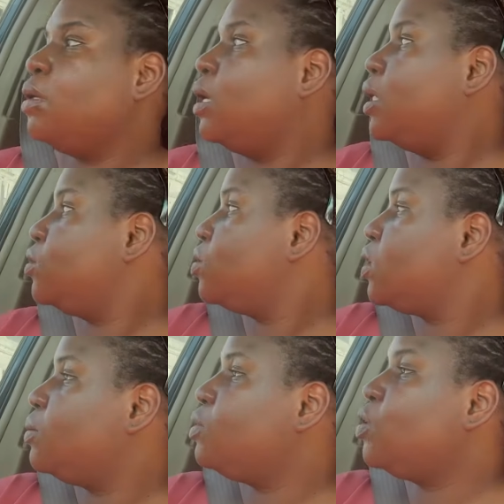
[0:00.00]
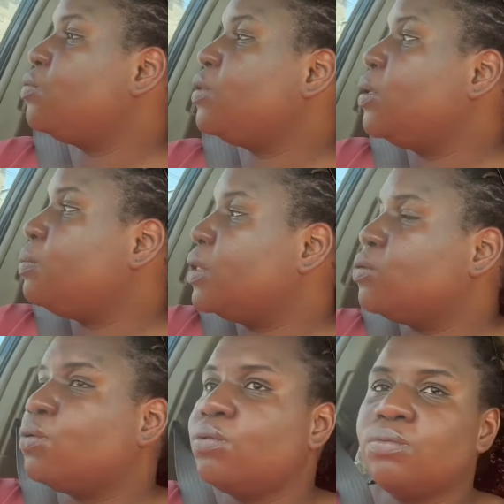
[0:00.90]
I just keep the unripe at
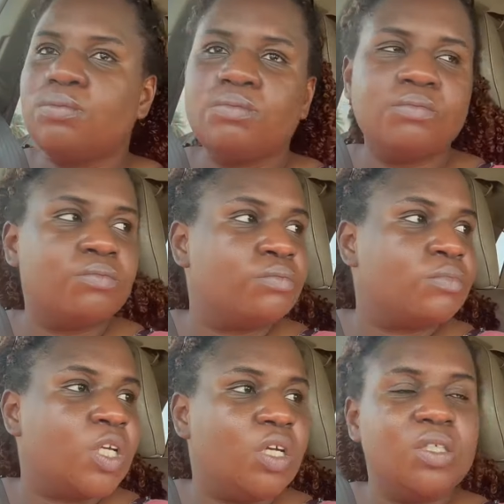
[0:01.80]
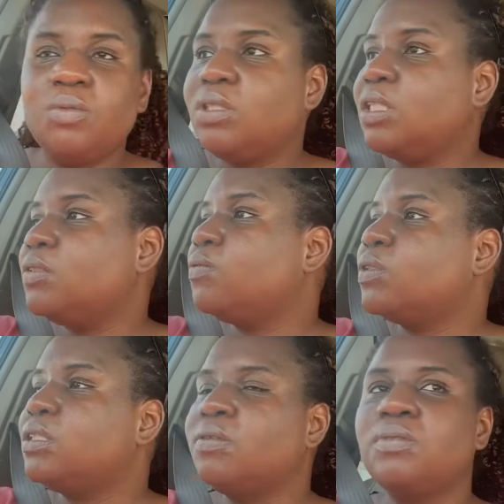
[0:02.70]
home. I was able to get it for
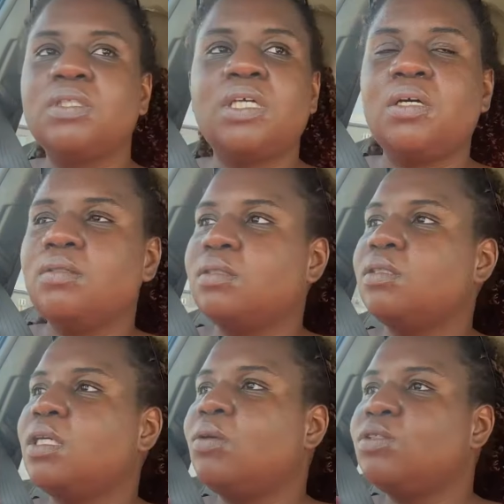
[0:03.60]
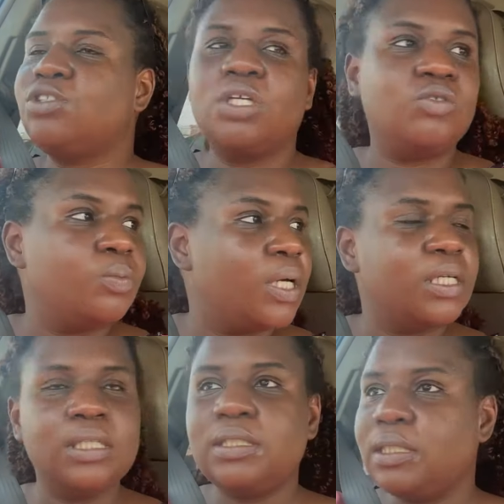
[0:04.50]
7,000. I was trying to
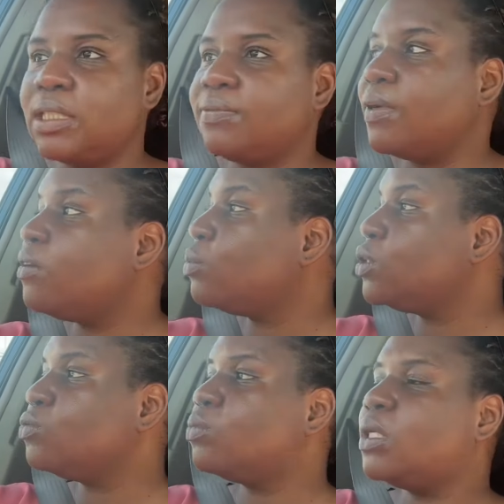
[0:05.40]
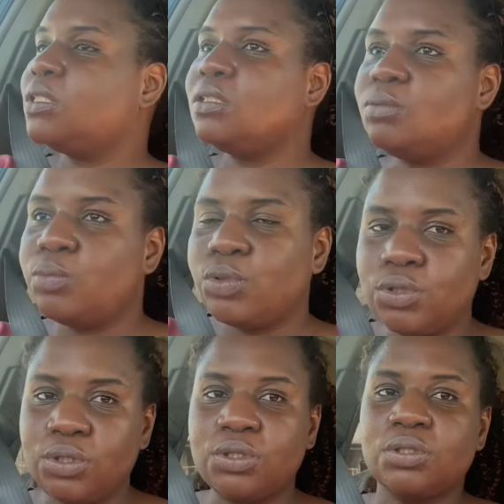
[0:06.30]
bargain 6,000, but the woman didn't
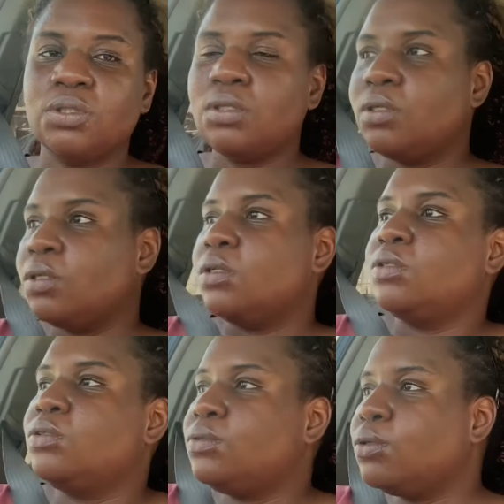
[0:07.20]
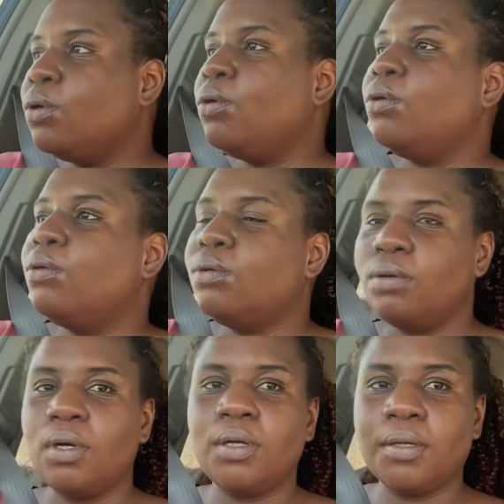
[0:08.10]
budge. So
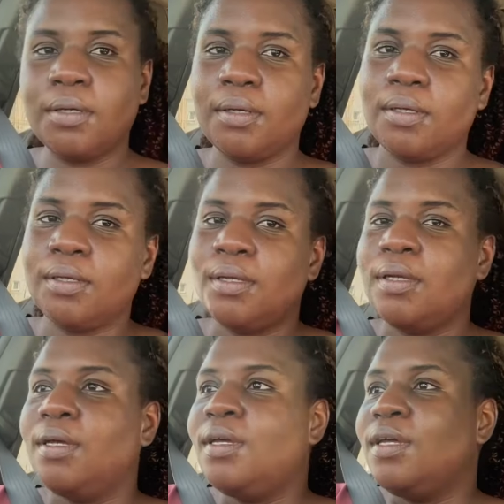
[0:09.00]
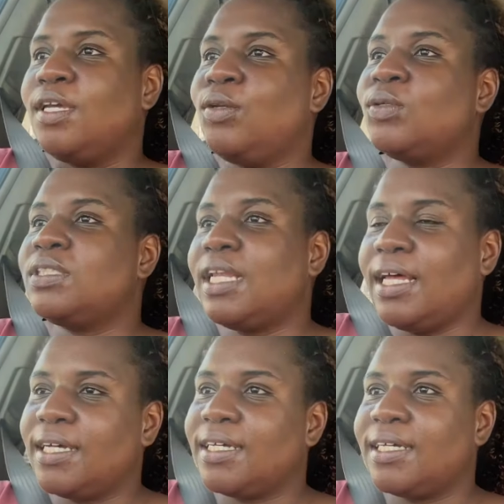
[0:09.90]
it looks
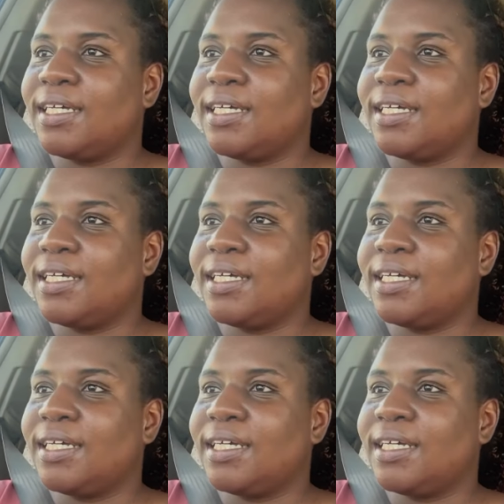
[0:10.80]
like